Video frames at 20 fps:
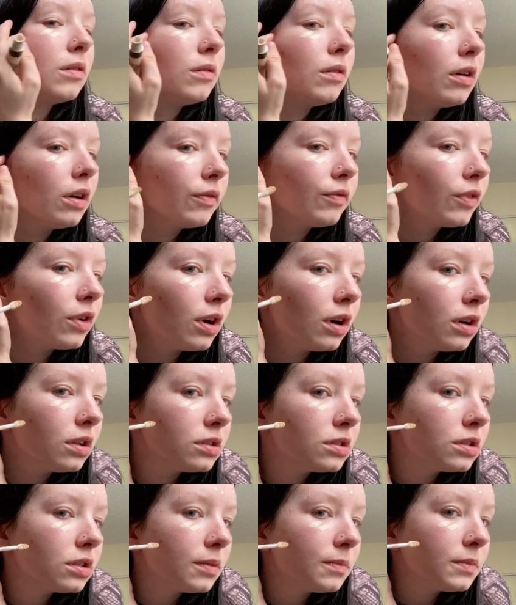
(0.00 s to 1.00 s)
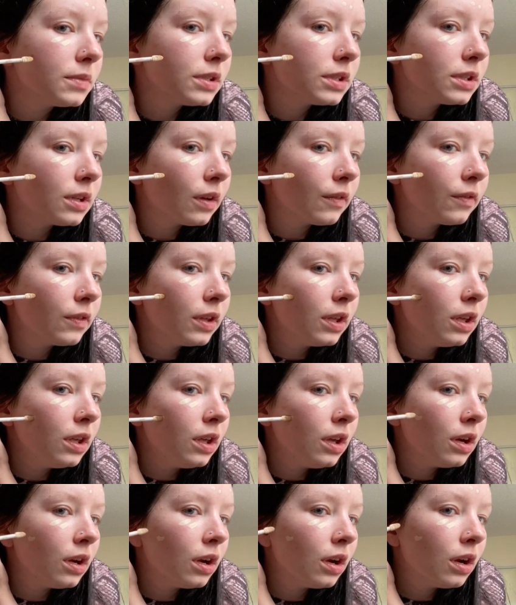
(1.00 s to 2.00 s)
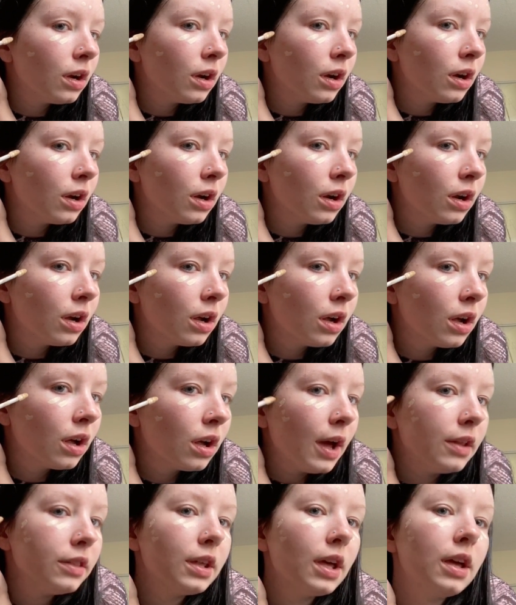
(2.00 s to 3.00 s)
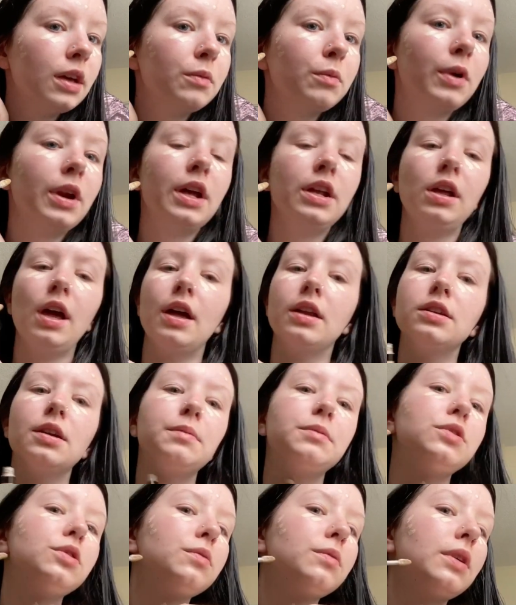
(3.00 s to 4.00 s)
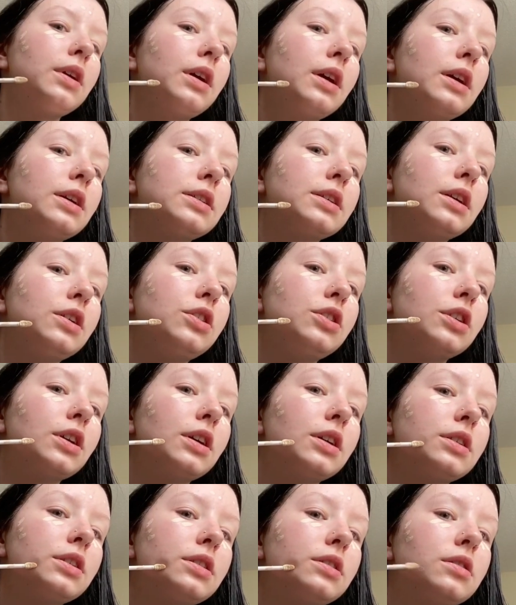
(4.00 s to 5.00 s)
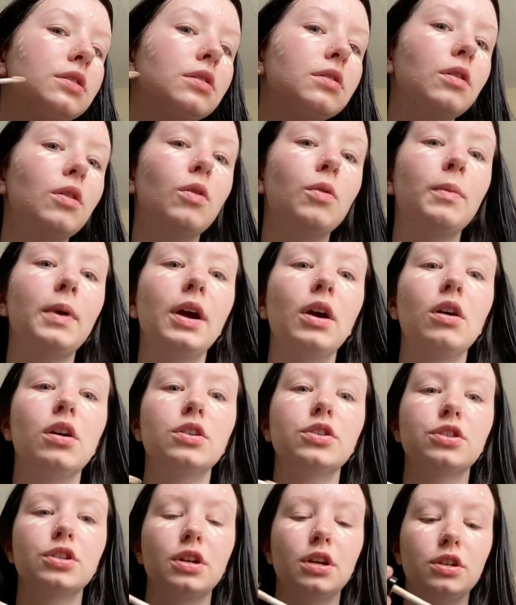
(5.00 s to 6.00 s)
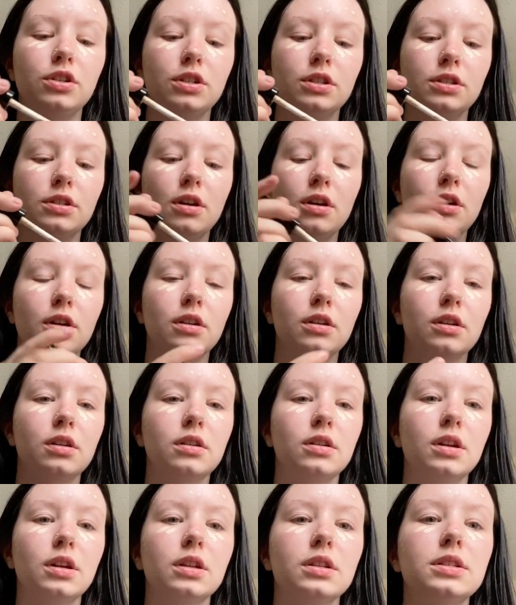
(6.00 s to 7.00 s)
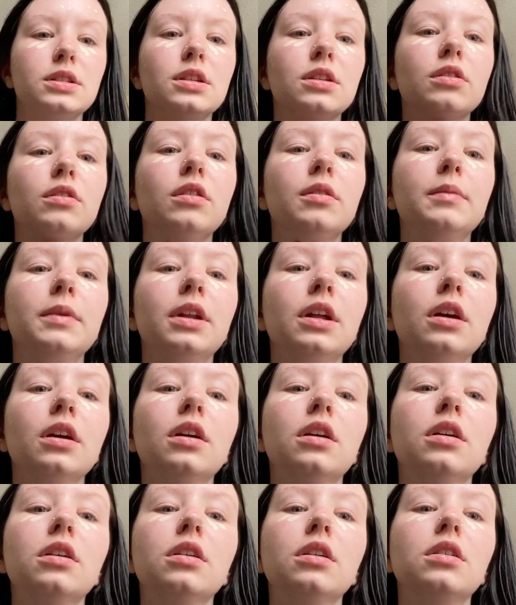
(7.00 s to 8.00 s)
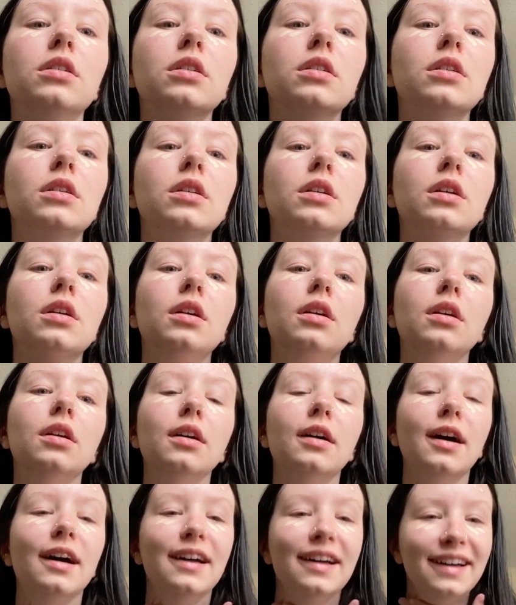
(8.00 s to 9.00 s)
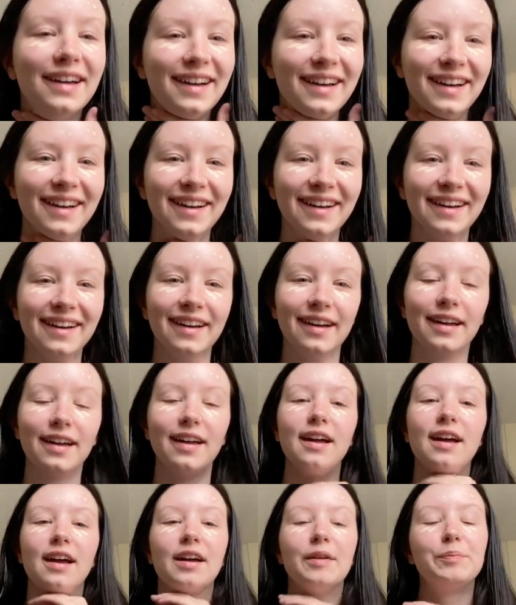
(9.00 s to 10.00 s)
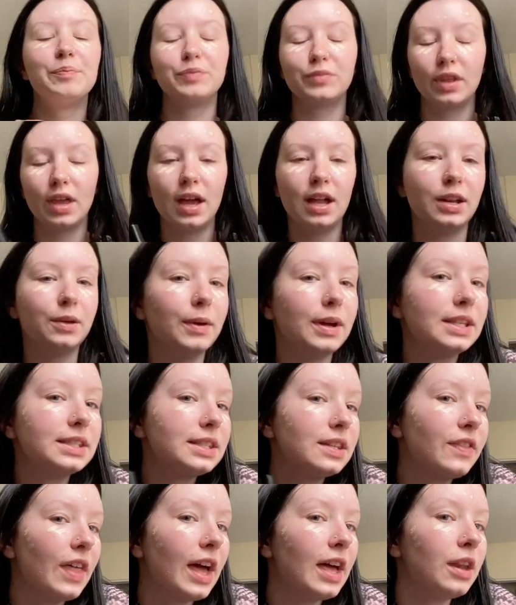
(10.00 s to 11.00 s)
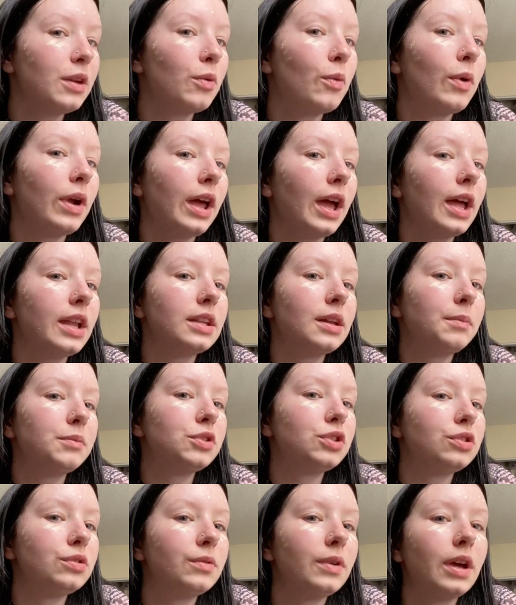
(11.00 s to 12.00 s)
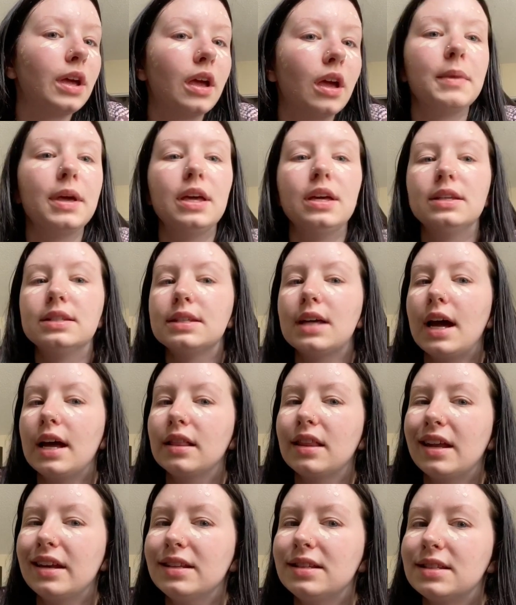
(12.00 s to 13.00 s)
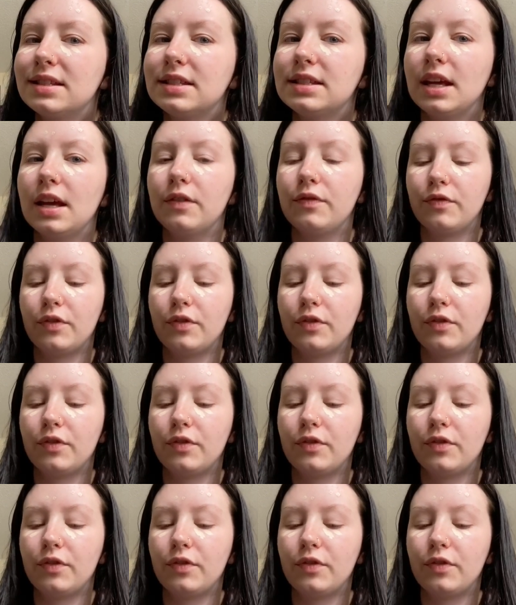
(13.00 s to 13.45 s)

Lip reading: I've got some stuff here. And then what I end up doing is oh my gosh, I just got concealer on my neck. Anyways, then what I end up doing is I let it sit for